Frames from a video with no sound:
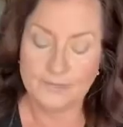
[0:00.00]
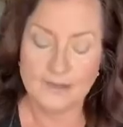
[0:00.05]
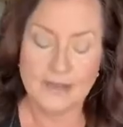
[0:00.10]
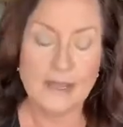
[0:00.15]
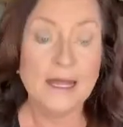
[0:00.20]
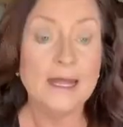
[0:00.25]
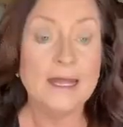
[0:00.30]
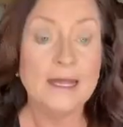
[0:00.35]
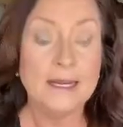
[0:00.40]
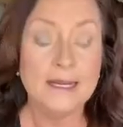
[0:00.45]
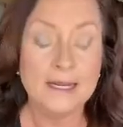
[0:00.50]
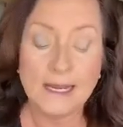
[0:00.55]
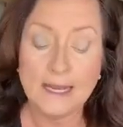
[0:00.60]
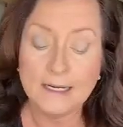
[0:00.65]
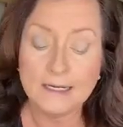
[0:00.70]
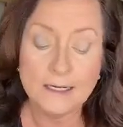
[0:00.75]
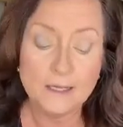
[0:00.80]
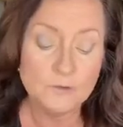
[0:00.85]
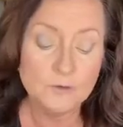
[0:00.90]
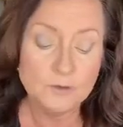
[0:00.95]
And I
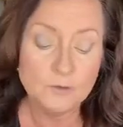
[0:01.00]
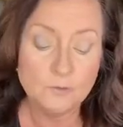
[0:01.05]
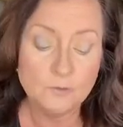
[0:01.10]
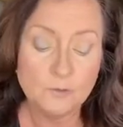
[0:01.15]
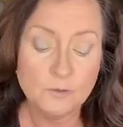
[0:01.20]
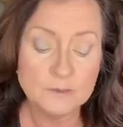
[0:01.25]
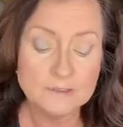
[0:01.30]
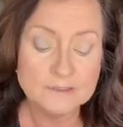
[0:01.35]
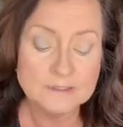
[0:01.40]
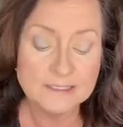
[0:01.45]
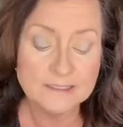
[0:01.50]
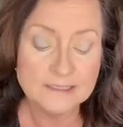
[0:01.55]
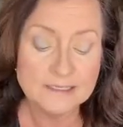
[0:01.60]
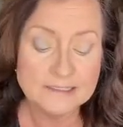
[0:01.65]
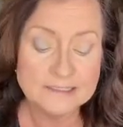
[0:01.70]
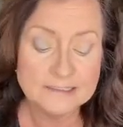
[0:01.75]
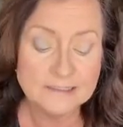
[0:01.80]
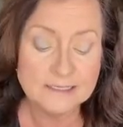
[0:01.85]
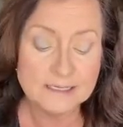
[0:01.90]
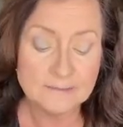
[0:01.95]
know you want to see
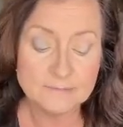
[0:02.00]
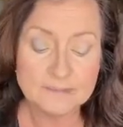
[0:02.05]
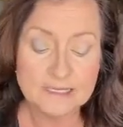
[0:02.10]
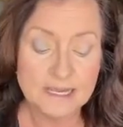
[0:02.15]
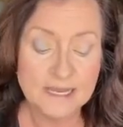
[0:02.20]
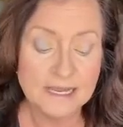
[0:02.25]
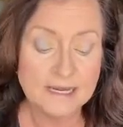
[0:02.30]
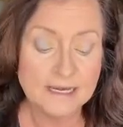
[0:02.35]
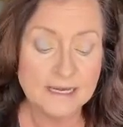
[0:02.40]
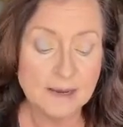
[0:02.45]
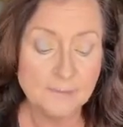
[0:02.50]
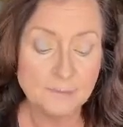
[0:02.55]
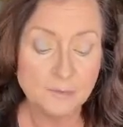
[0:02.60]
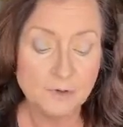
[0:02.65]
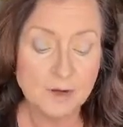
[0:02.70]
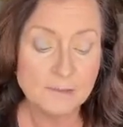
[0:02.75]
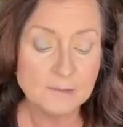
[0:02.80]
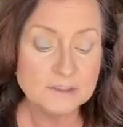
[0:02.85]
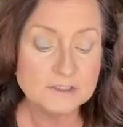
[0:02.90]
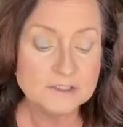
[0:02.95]
these lips, and I
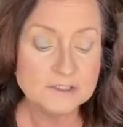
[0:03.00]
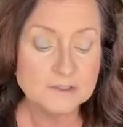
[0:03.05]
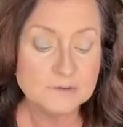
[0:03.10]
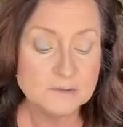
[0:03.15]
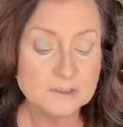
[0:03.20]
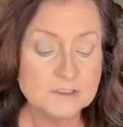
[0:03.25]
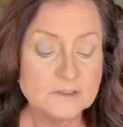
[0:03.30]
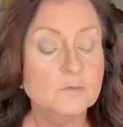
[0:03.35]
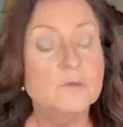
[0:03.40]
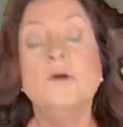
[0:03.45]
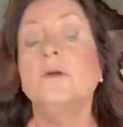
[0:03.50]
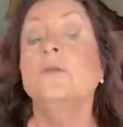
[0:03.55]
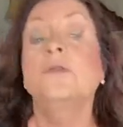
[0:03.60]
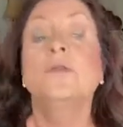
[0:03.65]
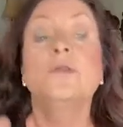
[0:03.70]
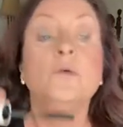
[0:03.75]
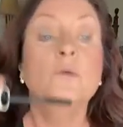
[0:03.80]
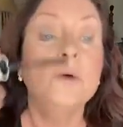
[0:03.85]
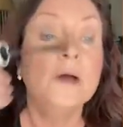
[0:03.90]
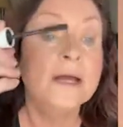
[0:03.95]
promise you it's worth
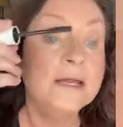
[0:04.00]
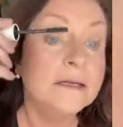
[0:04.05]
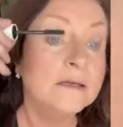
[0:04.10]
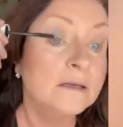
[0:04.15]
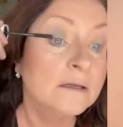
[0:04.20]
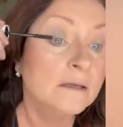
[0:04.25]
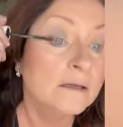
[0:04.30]
the wait.